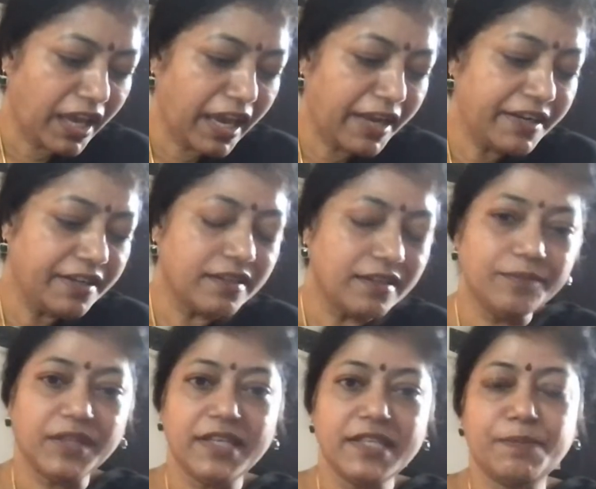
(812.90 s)
And
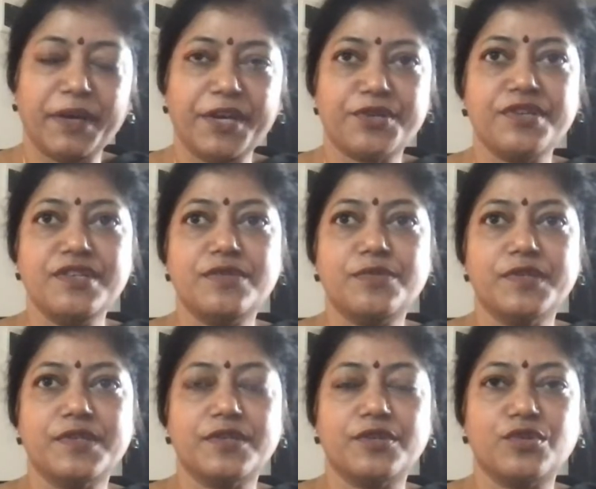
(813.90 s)
his patience
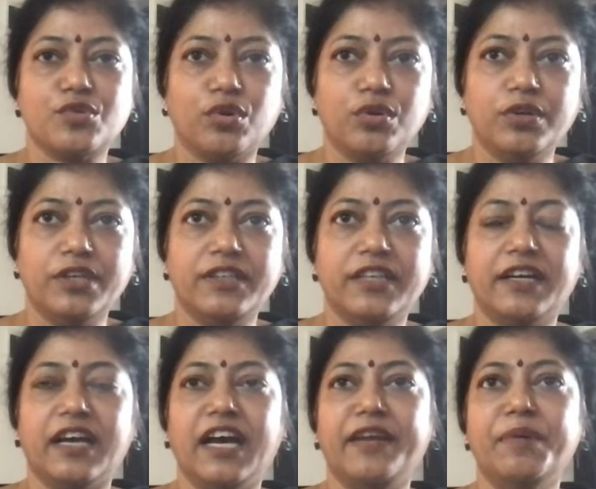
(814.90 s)
was so good
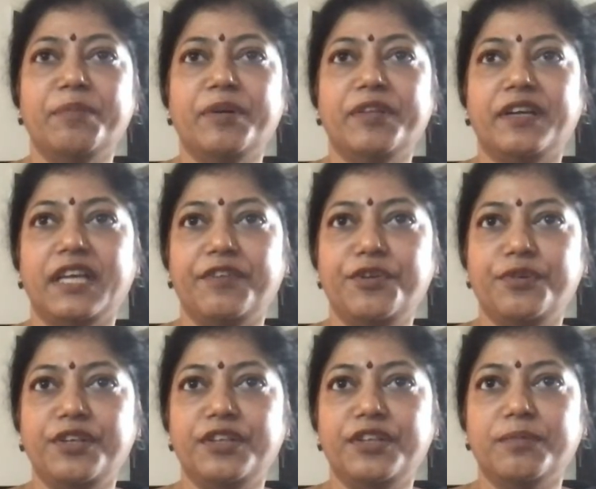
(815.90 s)
that I remember that even
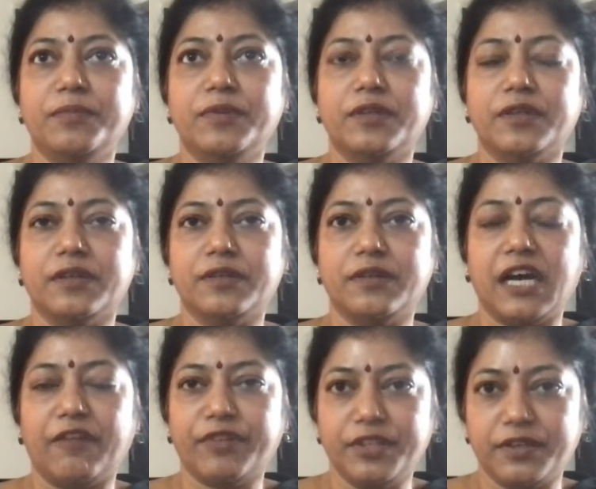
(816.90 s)
during the,
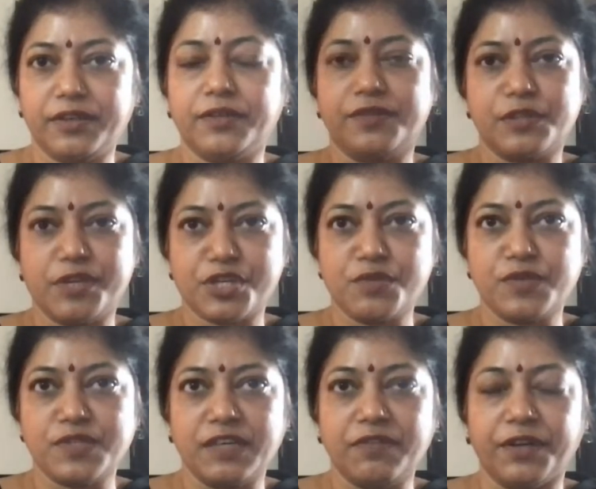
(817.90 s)
after the reservation
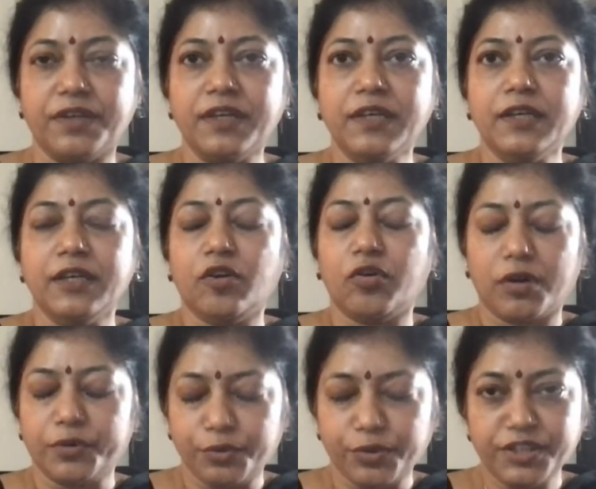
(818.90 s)
was given,
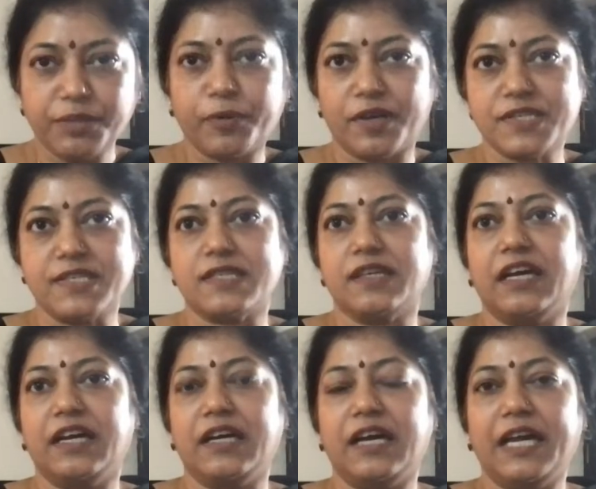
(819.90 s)
or during the process,
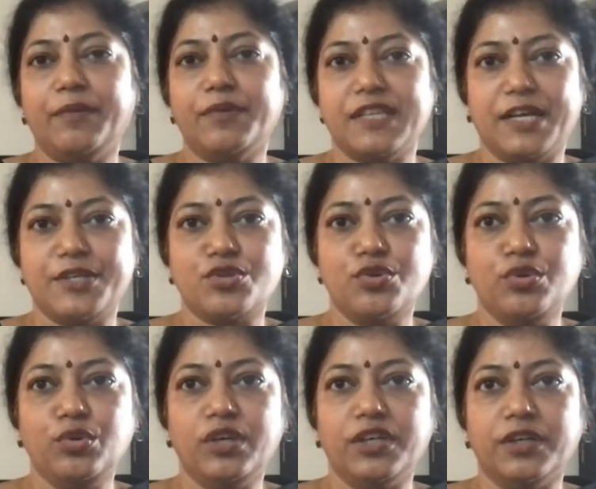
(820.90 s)
I was asked to
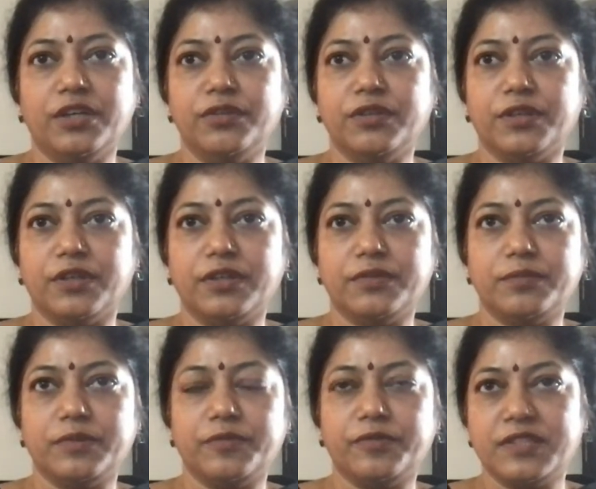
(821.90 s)
do the
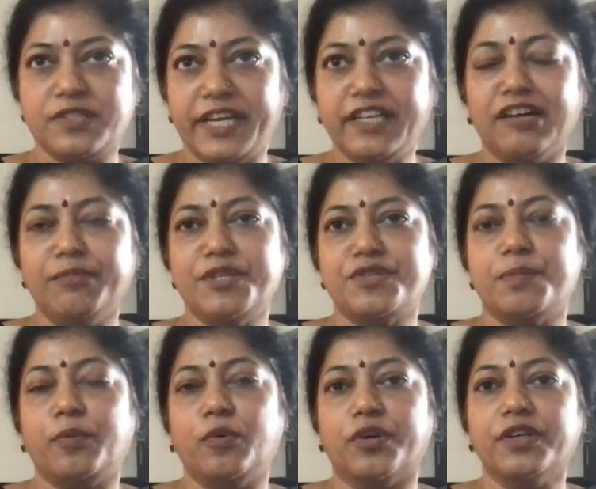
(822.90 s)
state government's
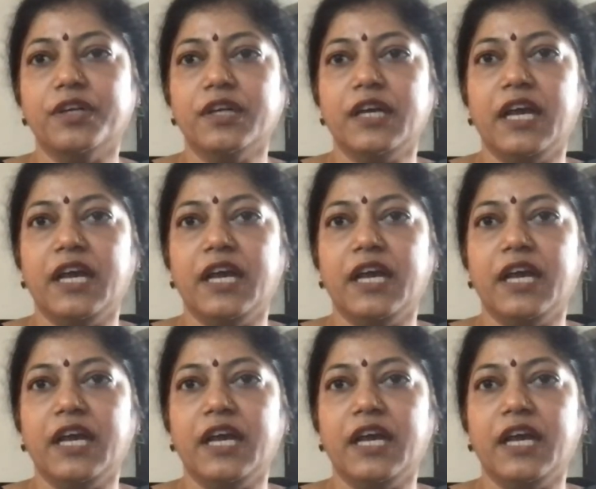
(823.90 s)
report.